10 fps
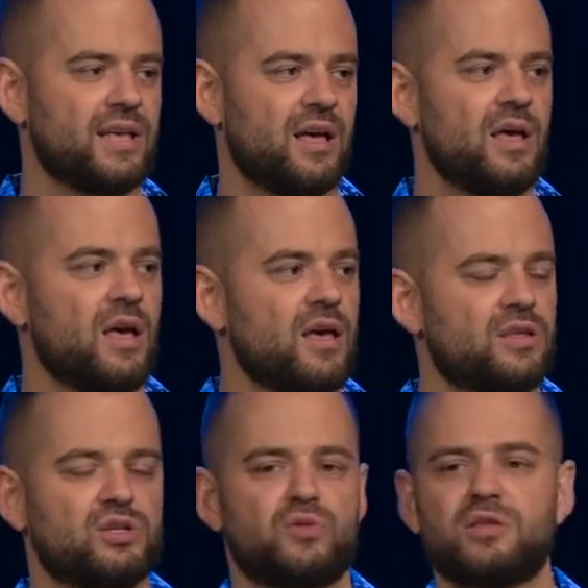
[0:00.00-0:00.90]
that the
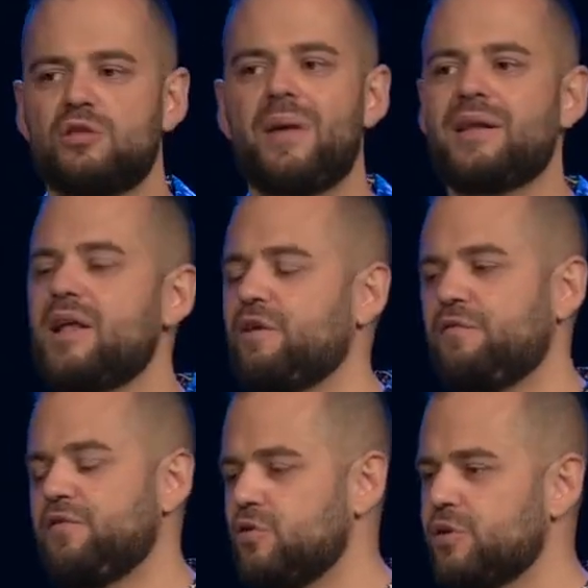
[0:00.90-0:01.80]
strength of the magnetic
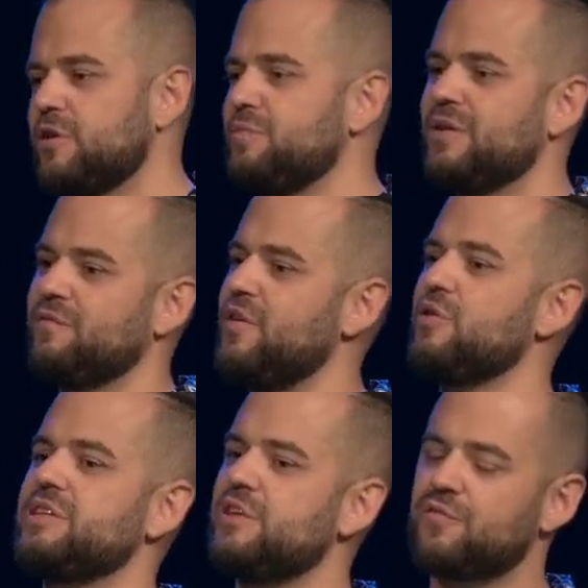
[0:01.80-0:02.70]
field could have been very
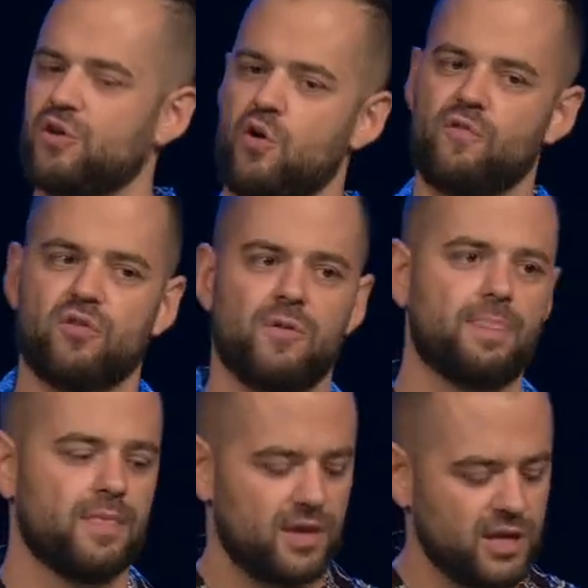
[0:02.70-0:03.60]
different over
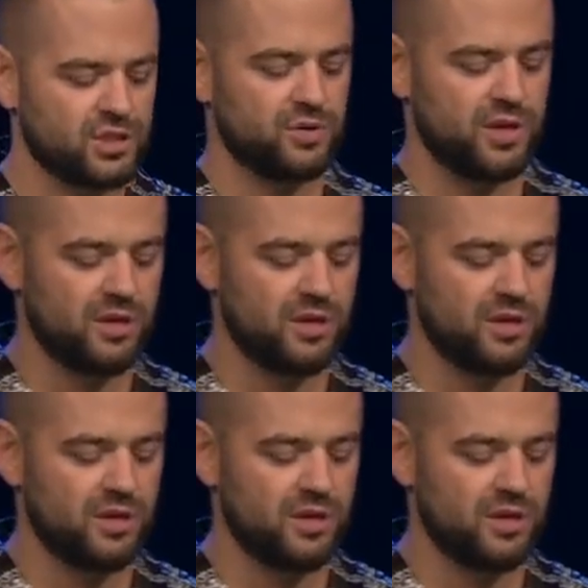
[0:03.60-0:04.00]
history,